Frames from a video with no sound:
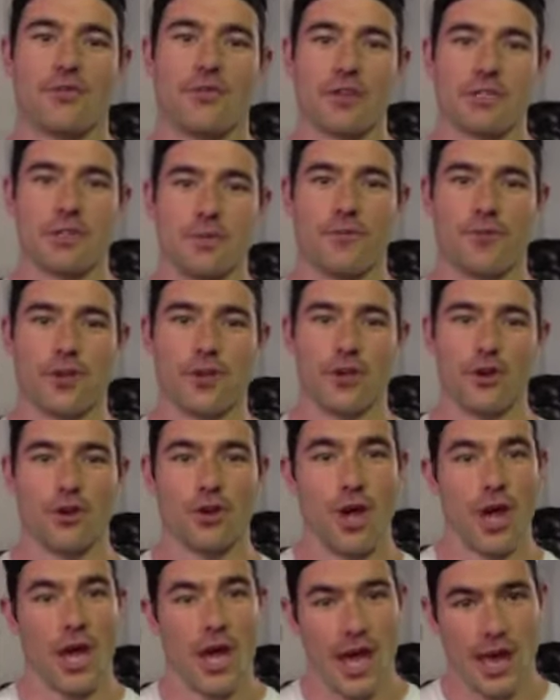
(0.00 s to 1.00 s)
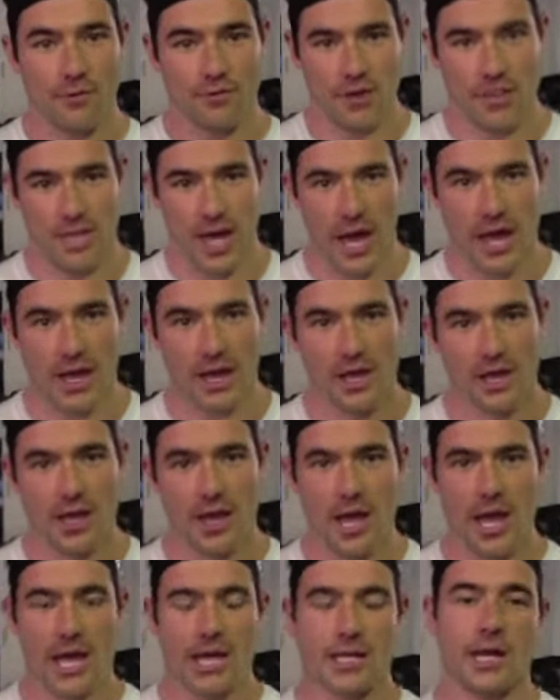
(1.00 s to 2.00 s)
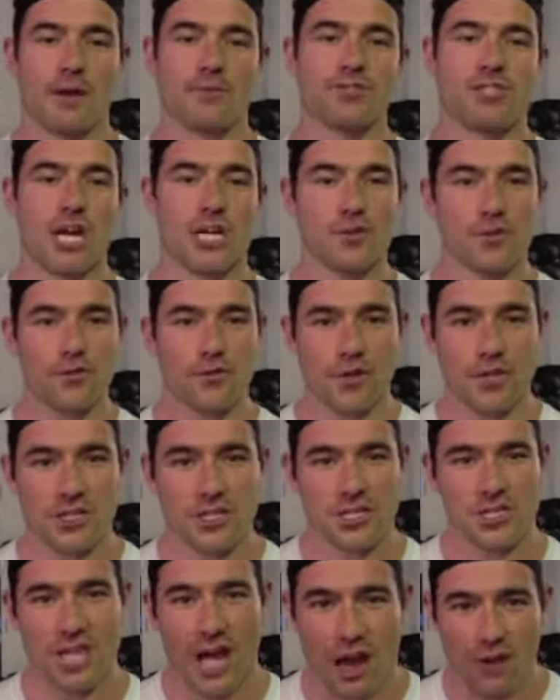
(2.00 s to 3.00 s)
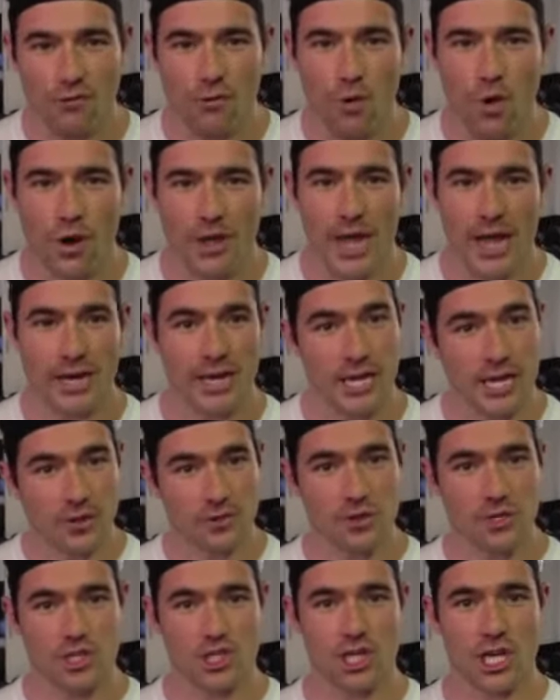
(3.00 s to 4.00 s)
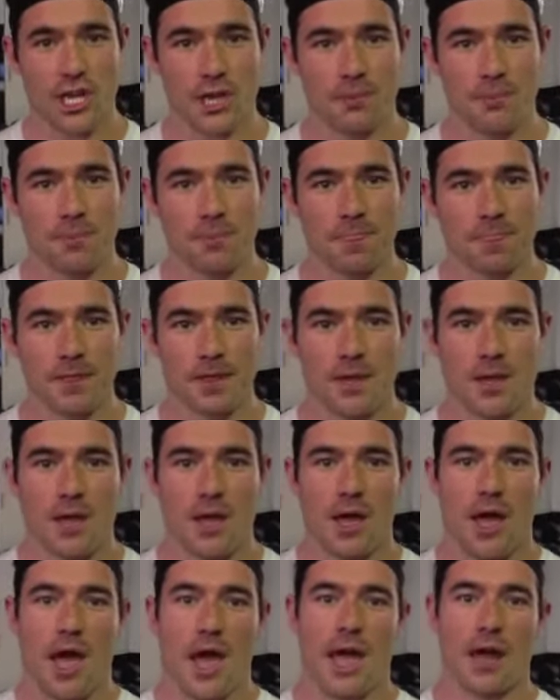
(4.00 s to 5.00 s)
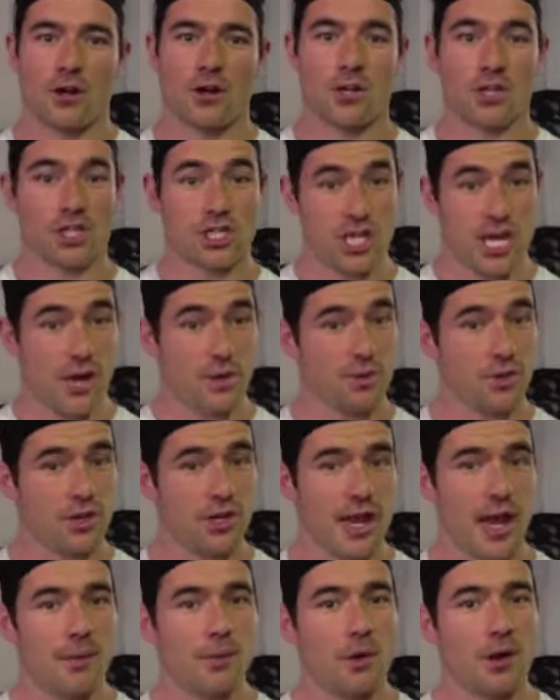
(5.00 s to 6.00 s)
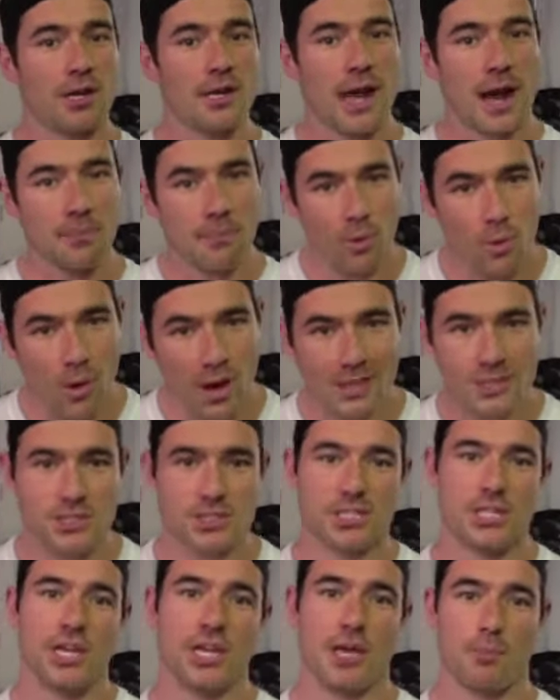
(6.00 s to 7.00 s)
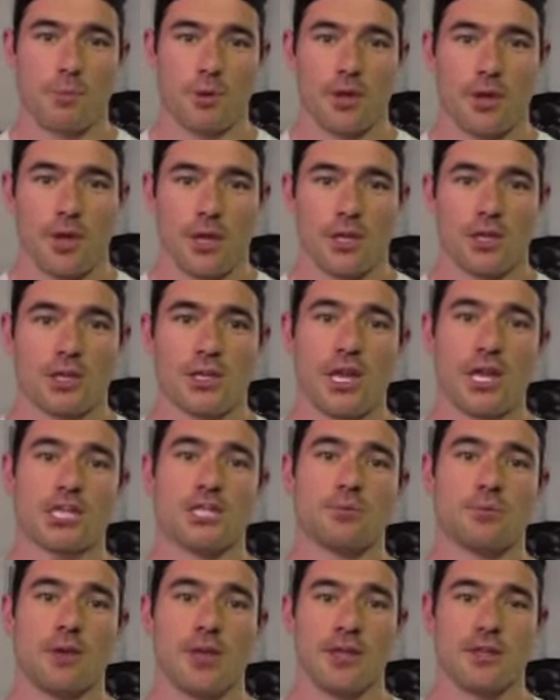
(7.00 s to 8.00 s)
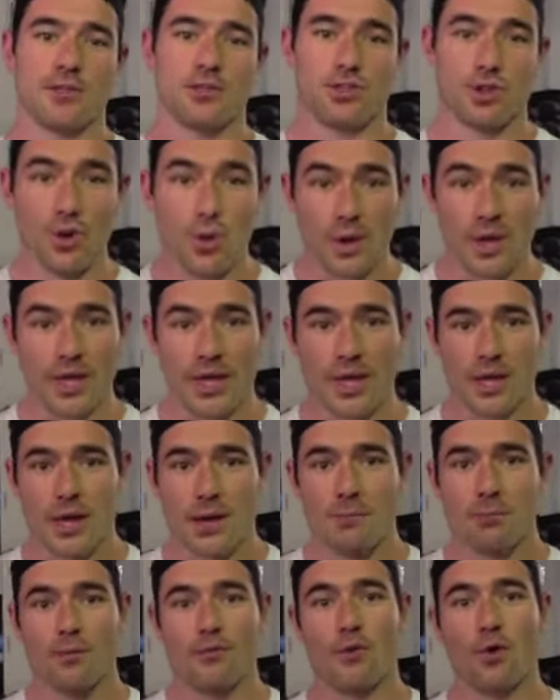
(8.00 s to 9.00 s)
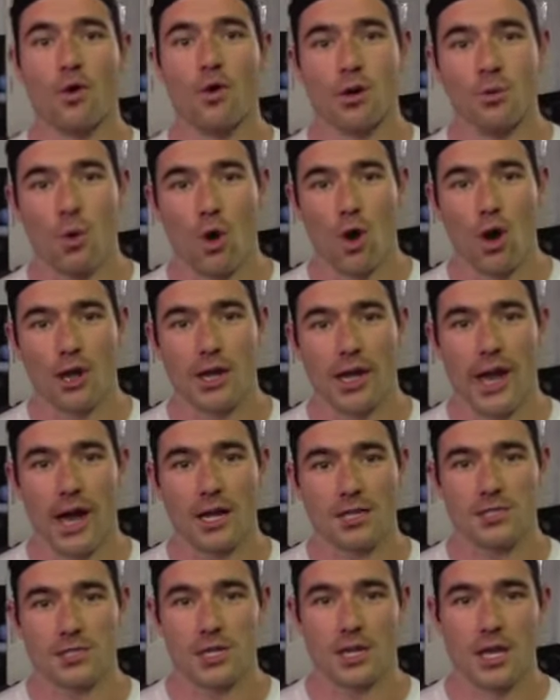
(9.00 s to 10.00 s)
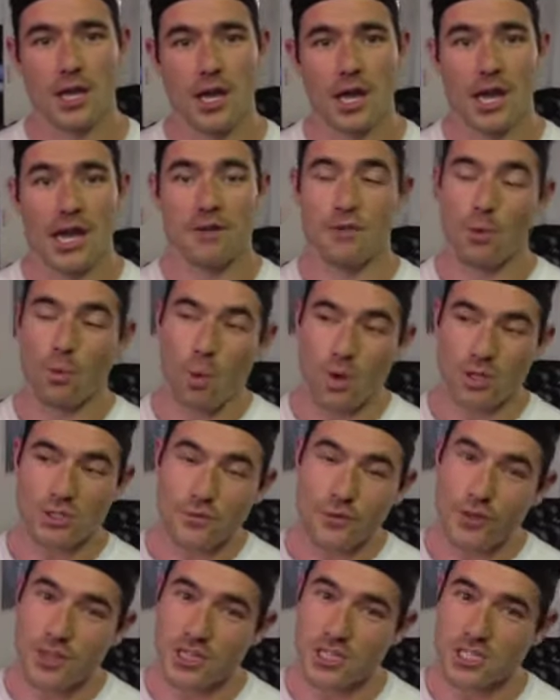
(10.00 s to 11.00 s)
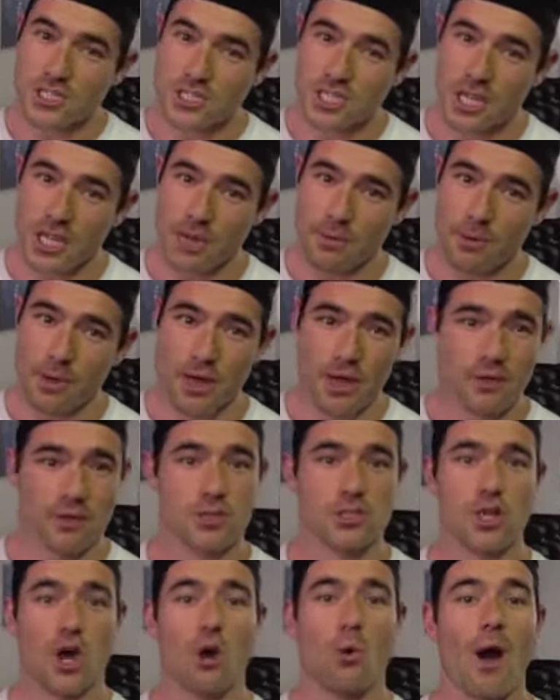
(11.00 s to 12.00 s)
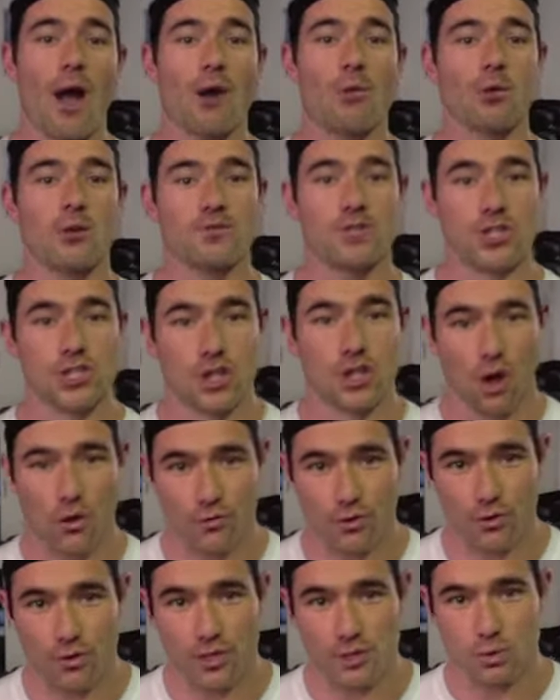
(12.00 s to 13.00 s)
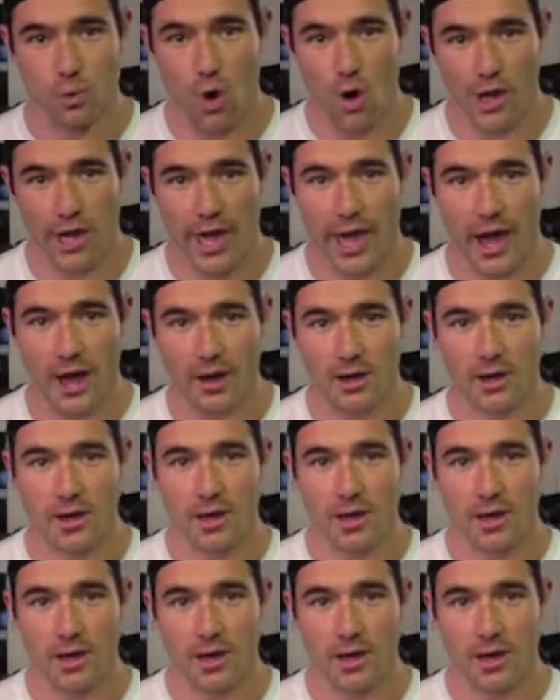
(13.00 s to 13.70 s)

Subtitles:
fit tip for you every day. Now, I've just finished a tough workout here in the gym, and I'm going to share with you now my number one tip you need to be doing before you work out. If it wasn't for this tip, there's no way I would have just got through this workout.